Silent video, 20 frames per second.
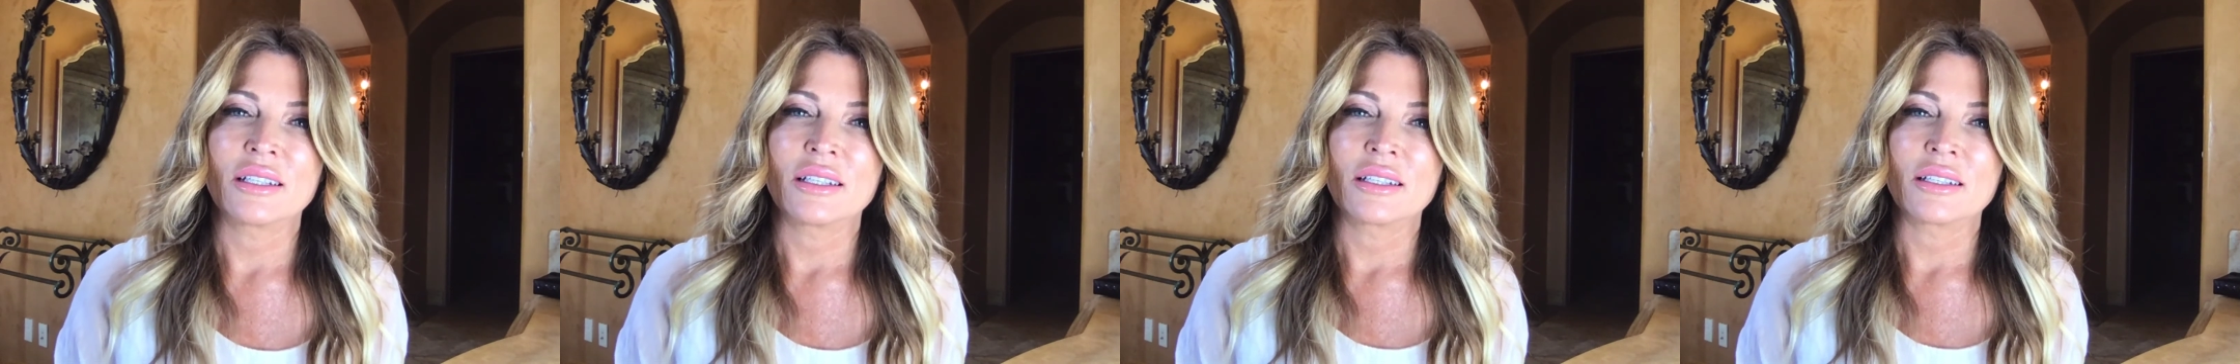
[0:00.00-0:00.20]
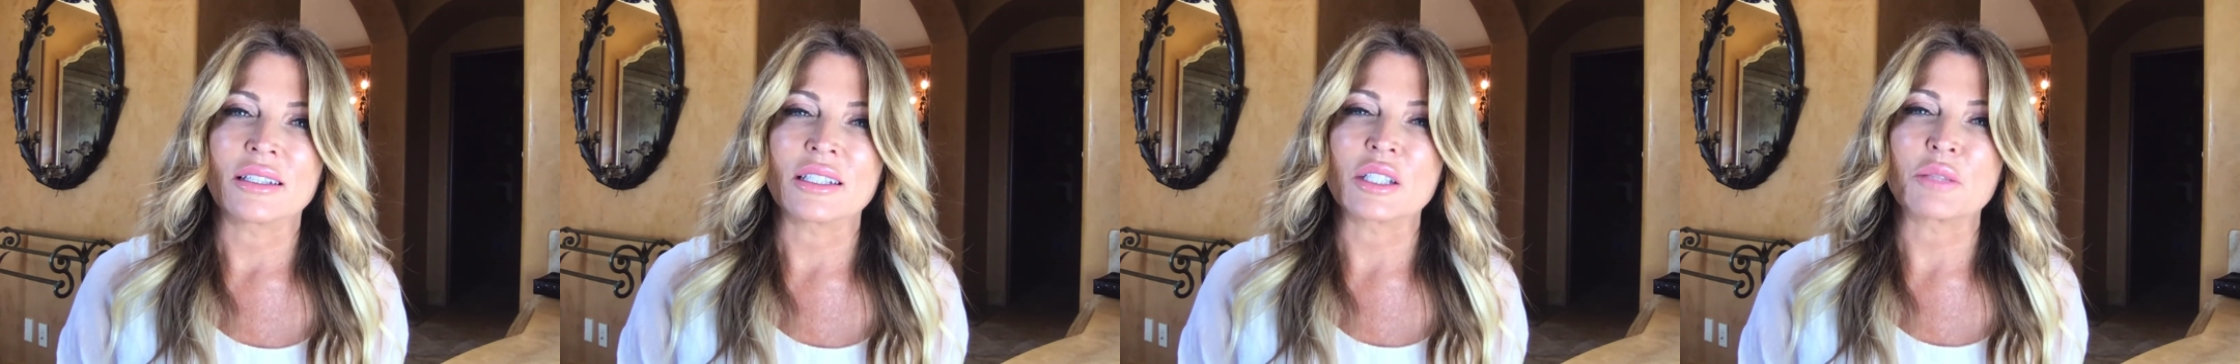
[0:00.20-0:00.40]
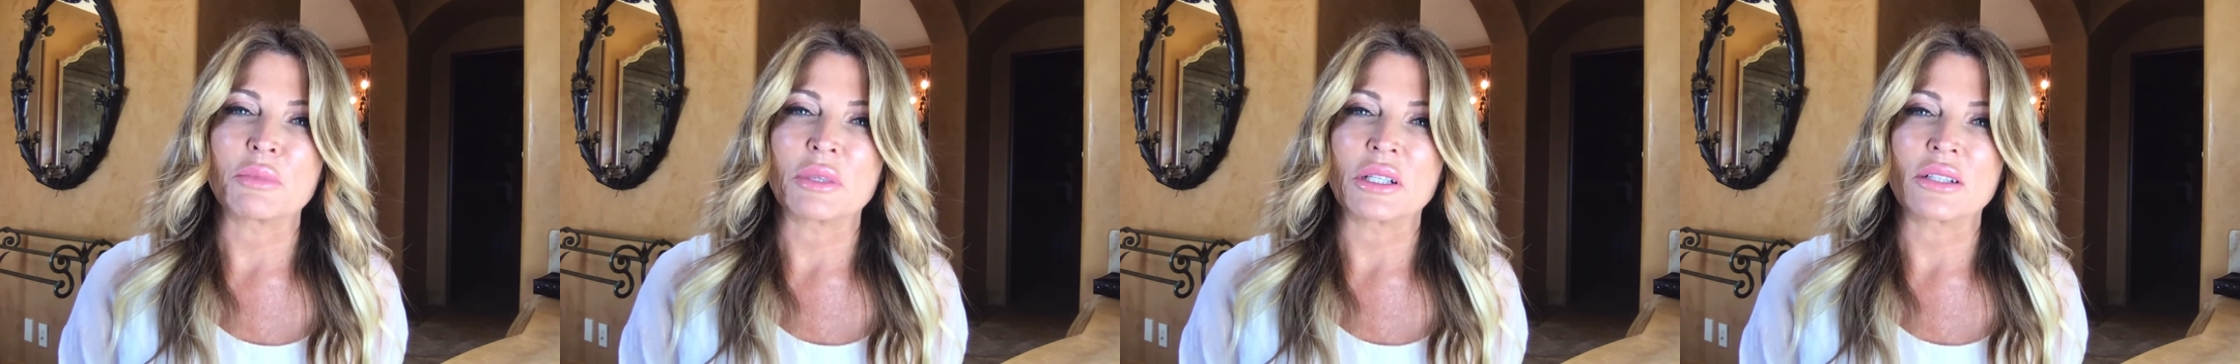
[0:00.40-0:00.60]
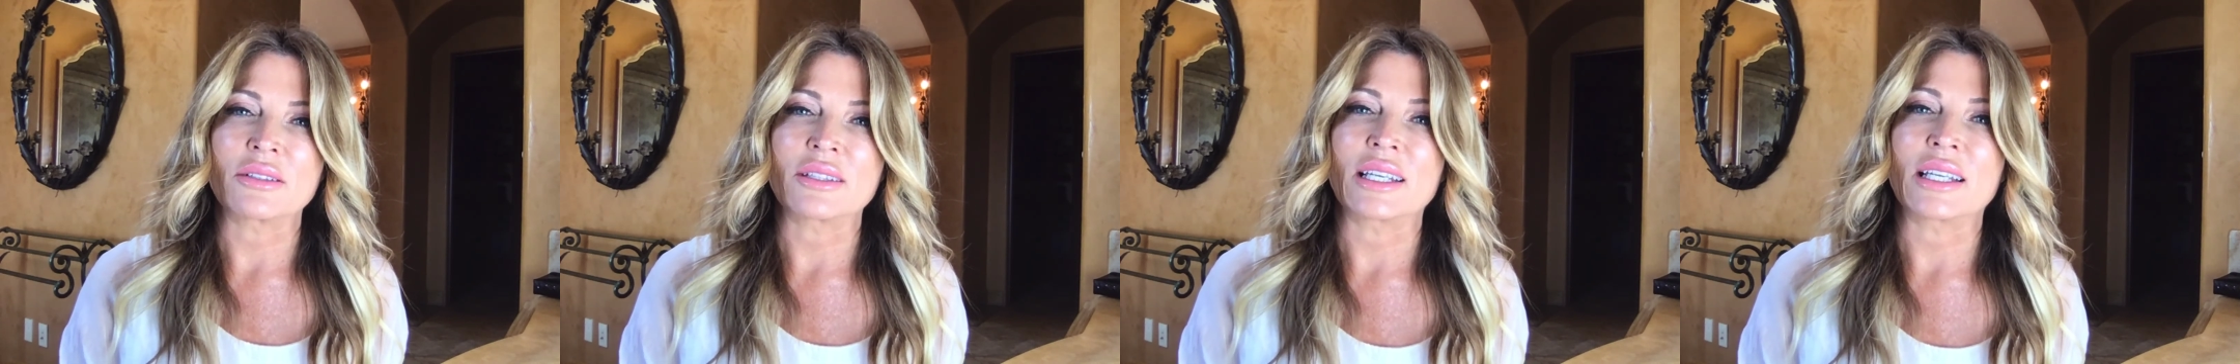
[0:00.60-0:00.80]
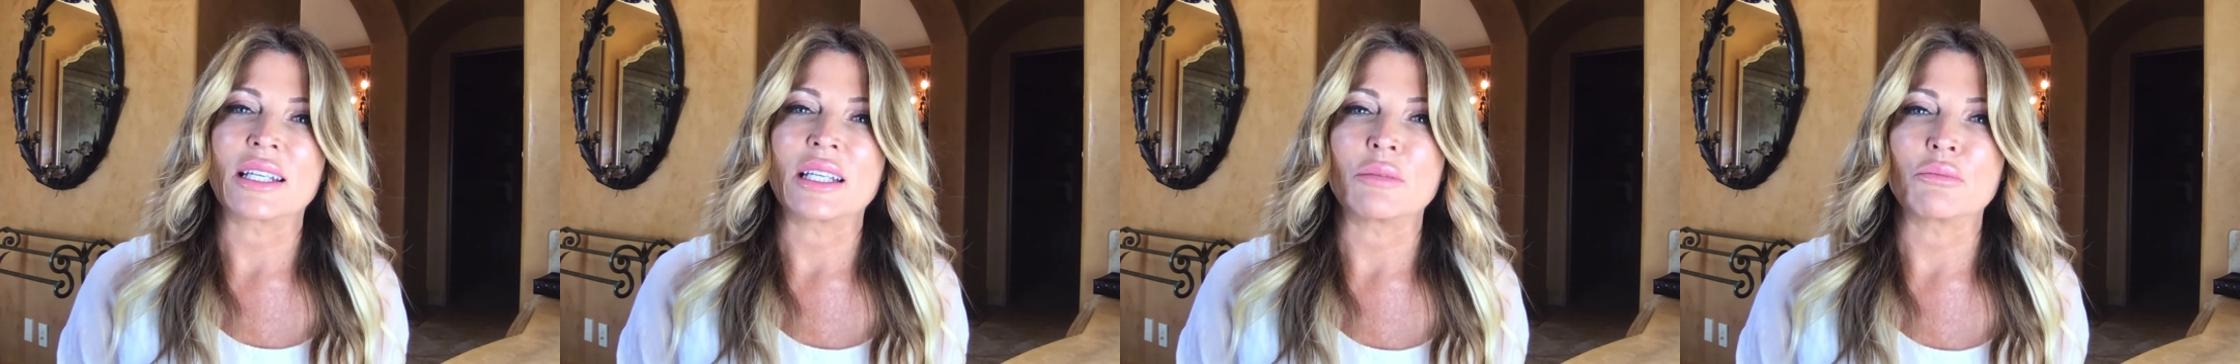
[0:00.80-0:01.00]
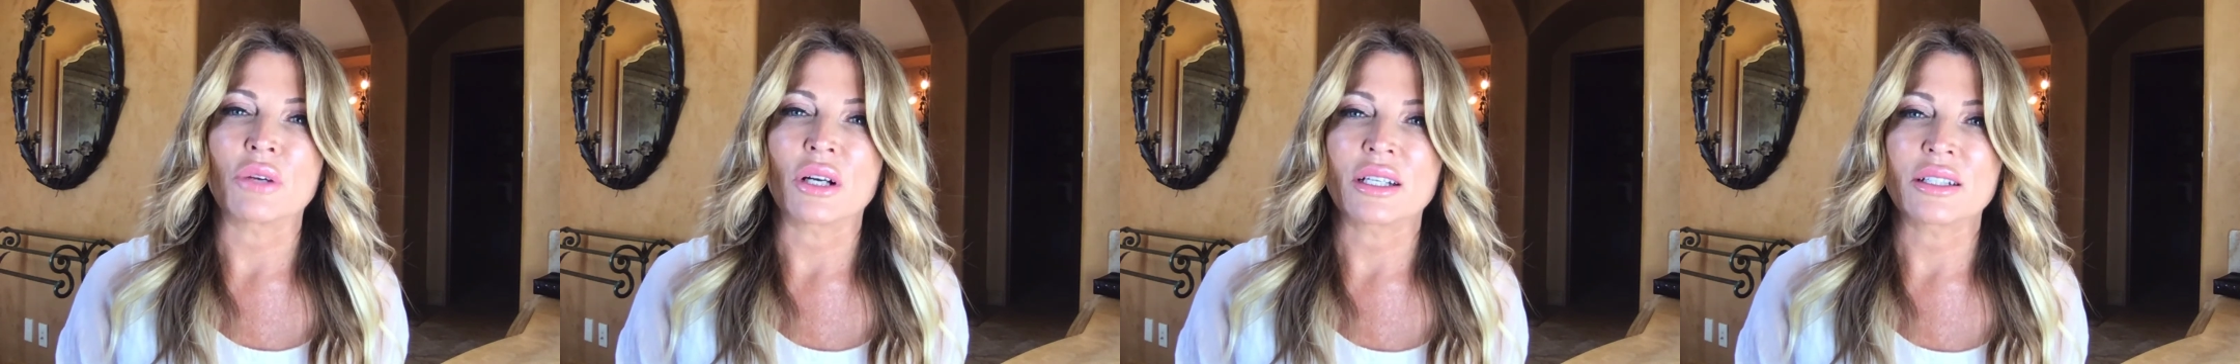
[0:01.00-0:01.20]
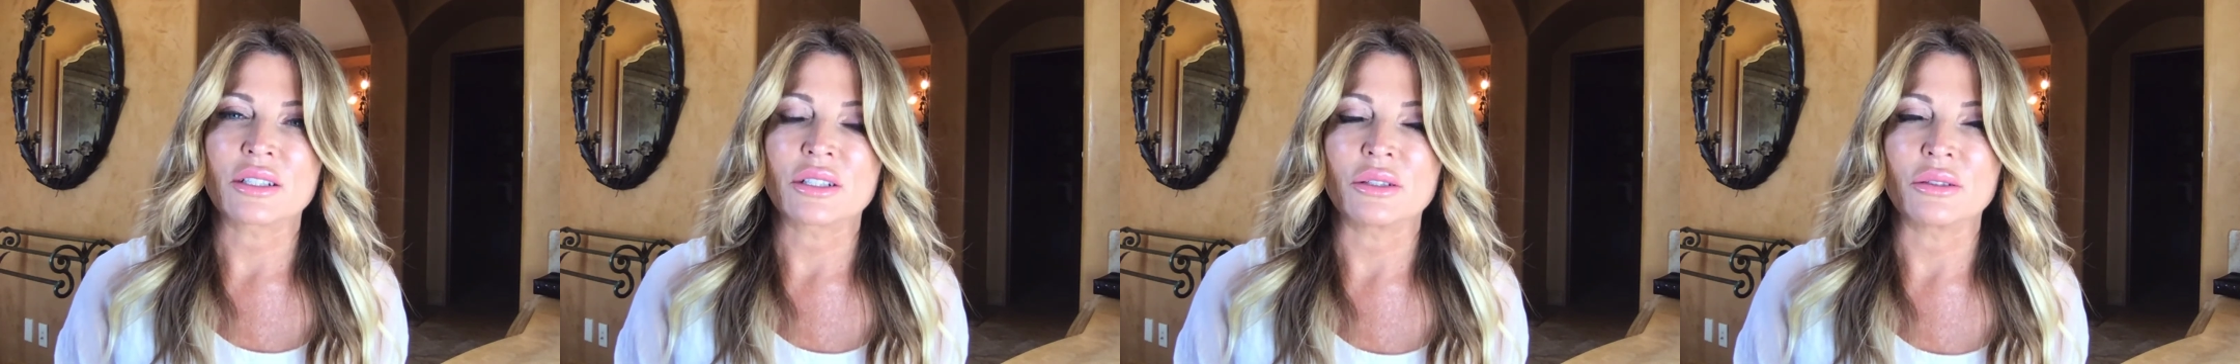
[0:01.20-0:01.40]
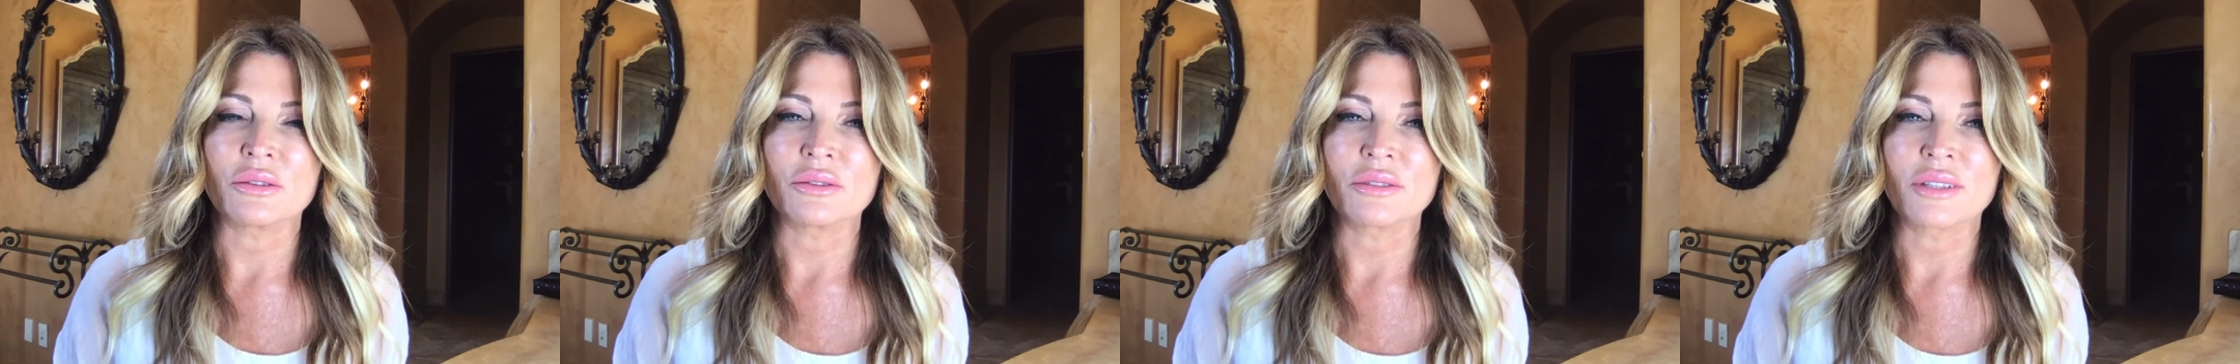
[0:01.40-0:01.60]
the spirit that he brought to
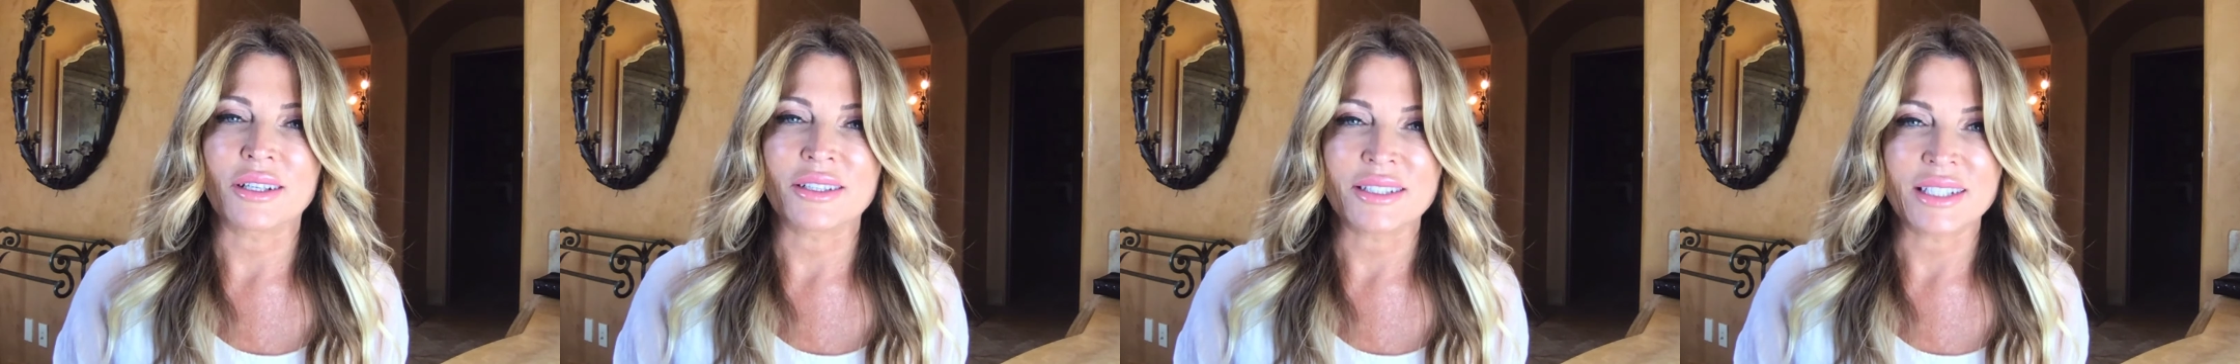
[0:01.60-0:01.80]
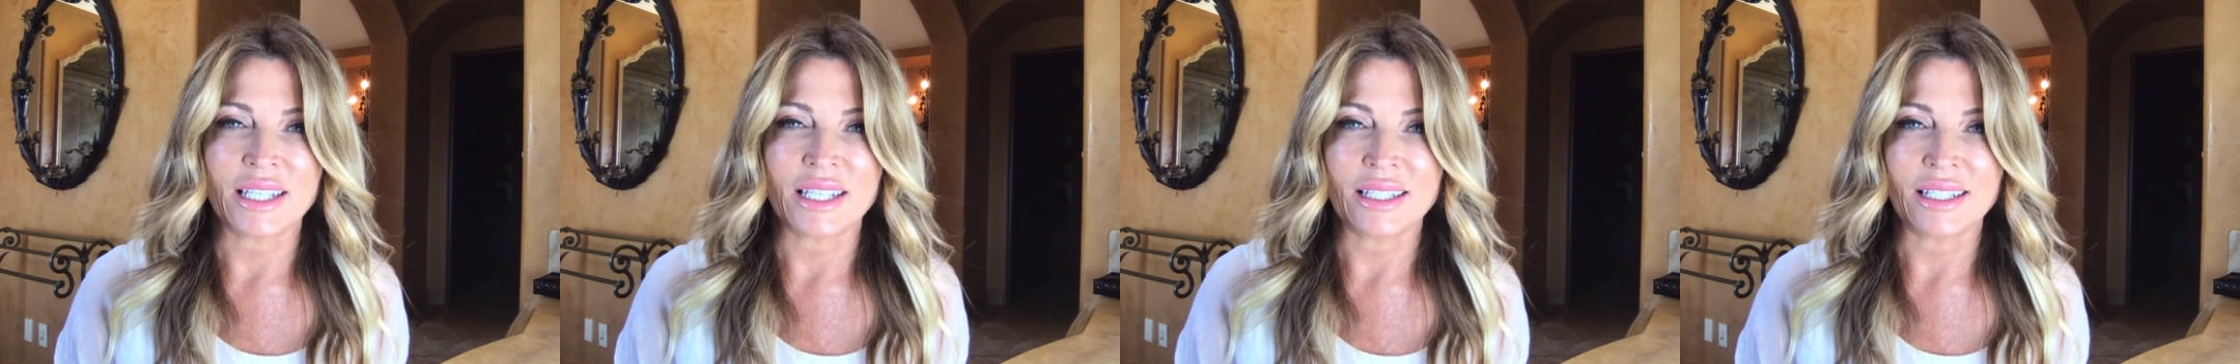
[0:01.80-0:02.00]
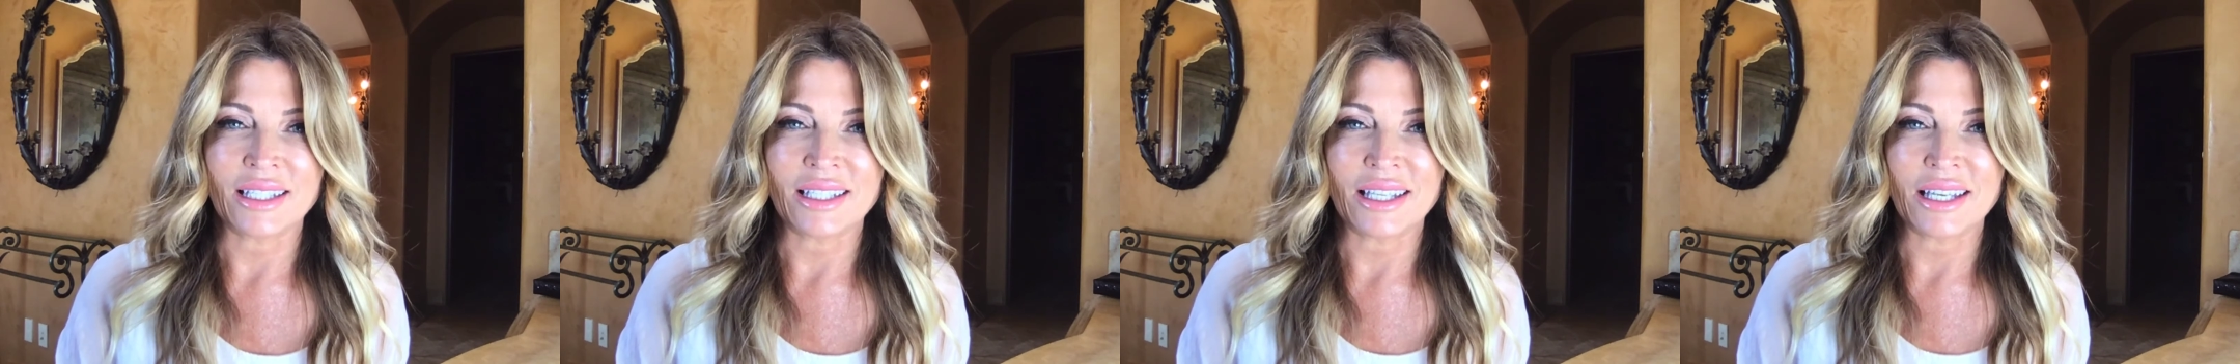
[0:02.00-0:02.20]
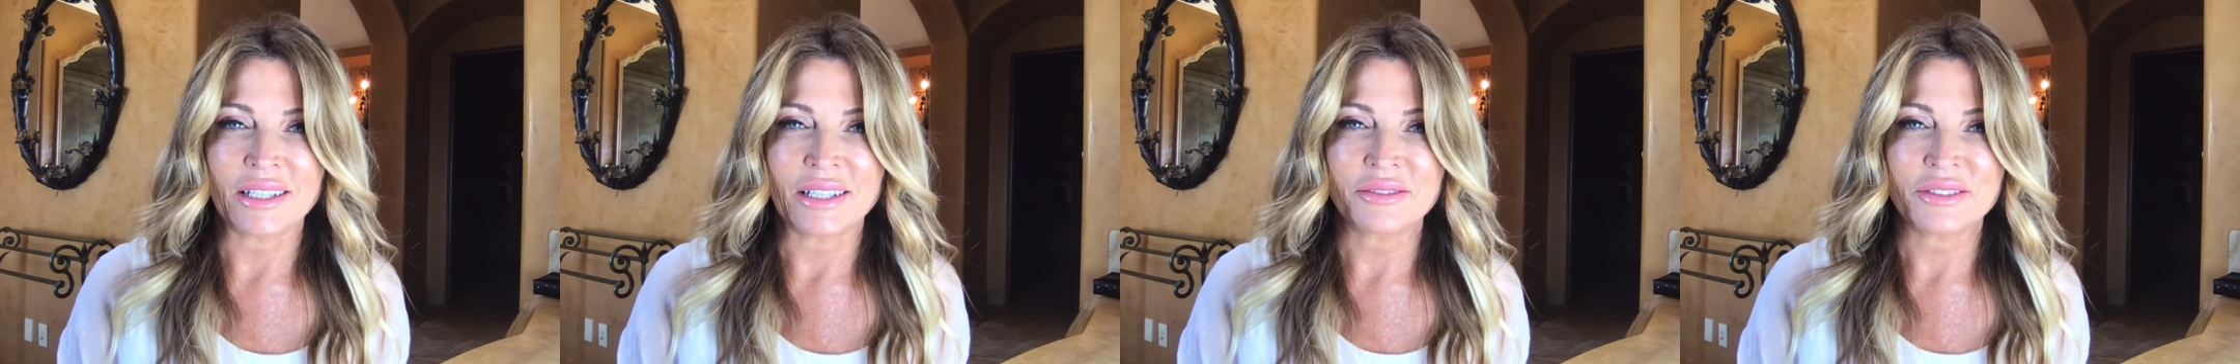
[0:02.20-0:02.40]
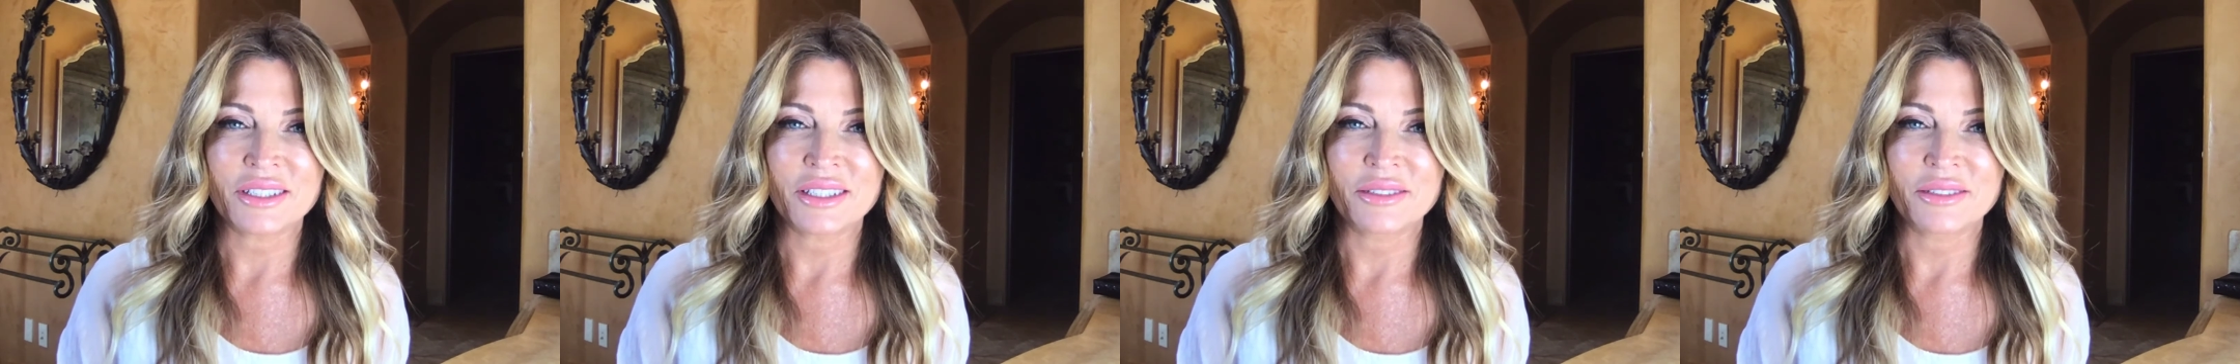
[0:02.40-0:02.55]
our daily lives.